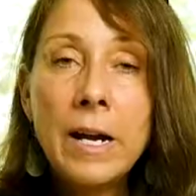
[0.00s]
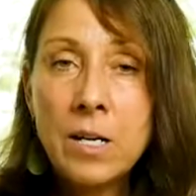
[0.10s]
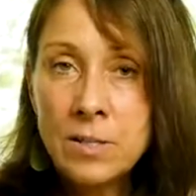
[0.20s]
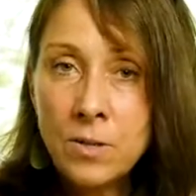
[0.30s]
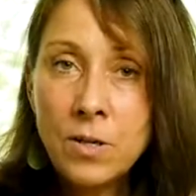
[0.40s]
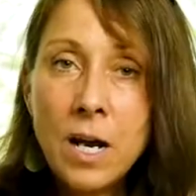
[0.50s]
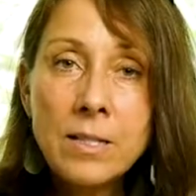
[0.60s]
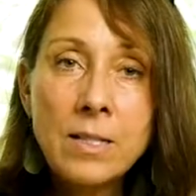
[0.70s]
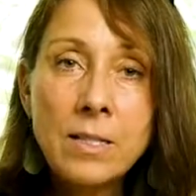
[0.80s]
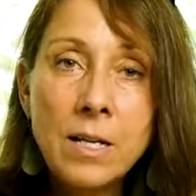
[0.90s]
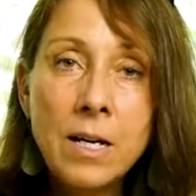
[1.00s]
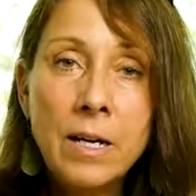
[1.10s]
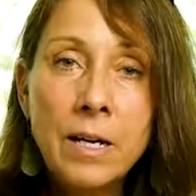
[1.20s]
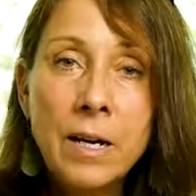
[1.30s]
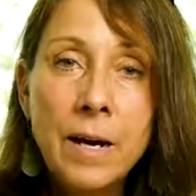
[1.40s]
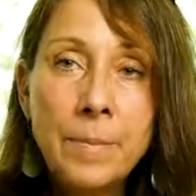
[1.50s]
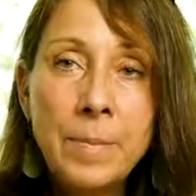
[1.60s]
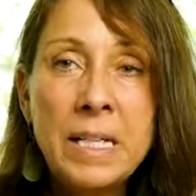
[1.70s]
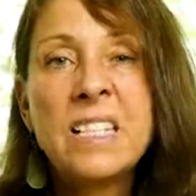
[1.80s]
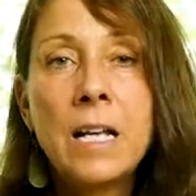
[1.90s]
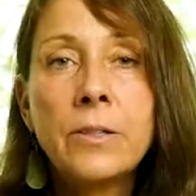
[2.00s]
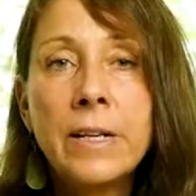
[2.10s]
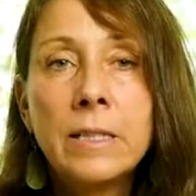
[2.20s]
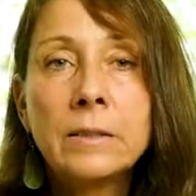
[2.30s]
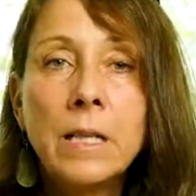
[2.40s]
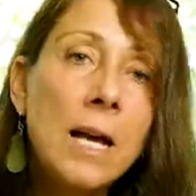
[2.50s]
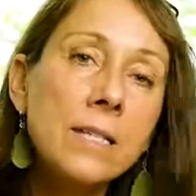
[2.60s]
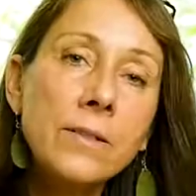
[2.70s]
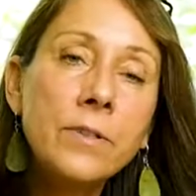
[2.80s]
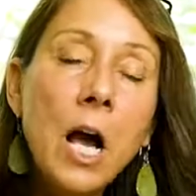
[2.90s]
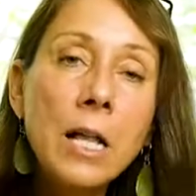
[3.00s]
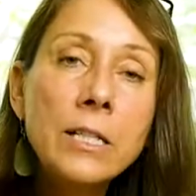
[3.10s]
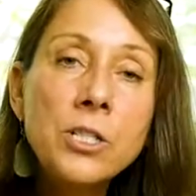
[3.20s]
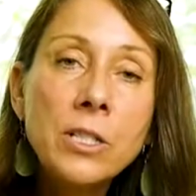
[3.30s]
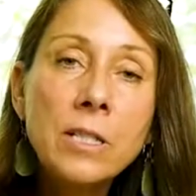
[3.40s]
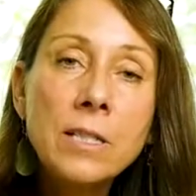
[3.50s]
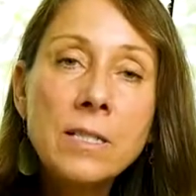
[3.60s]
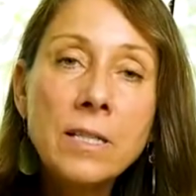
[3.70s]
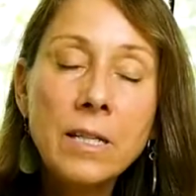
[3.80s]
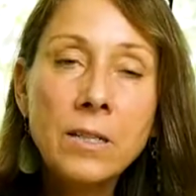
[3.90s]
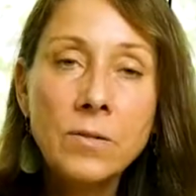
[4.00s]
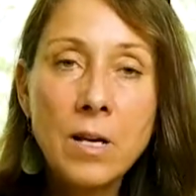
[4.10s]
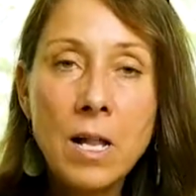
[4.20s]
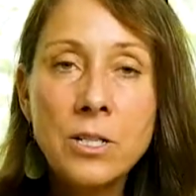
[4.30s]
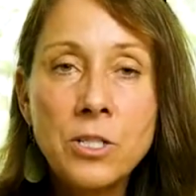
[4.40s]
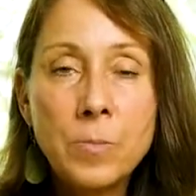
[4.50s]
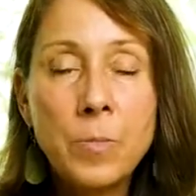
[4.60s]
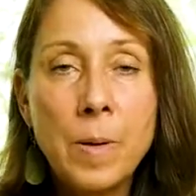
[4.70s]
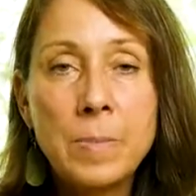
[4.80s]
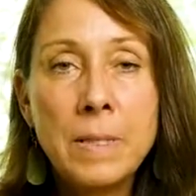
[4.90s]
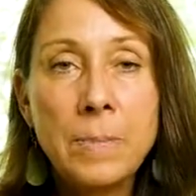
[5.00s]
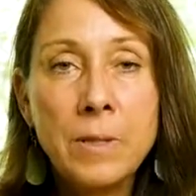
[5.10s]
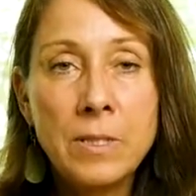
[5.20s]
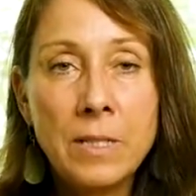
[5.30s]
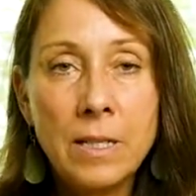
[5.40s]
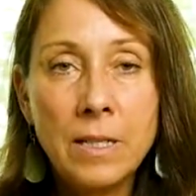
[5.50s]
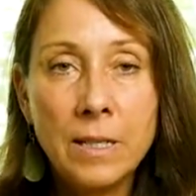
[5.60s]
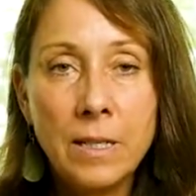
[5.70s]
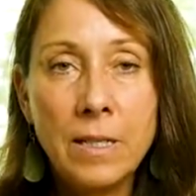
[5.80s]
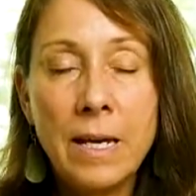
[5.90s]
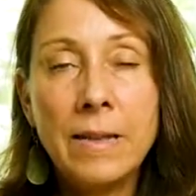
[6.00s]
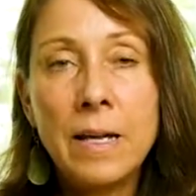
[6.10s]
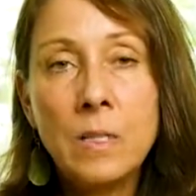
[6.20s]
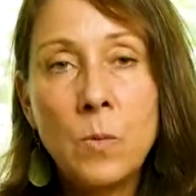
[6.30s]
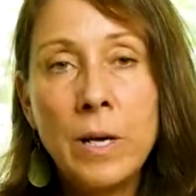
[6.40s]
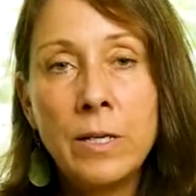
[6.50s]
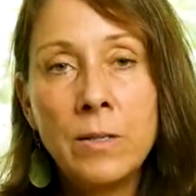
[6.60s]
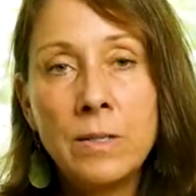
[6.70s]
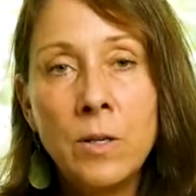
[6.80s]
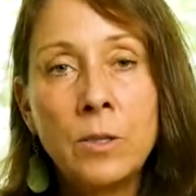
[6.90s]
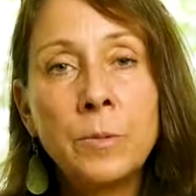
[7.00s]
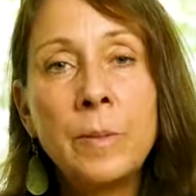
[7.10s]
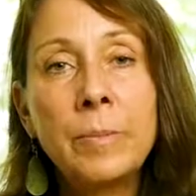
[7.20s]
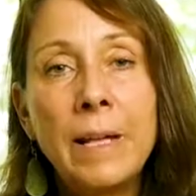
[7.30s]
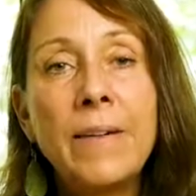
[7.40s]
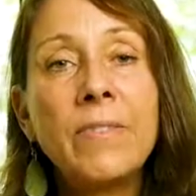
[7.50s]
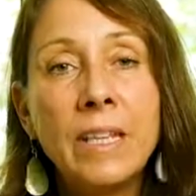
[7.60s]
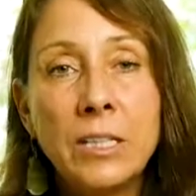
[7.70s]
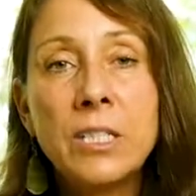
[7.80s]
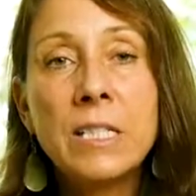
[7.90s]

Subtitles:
It also causes a accelerated loss of collagen in the skin. Collagen plumps up your skin, and that's why you see older people have thinner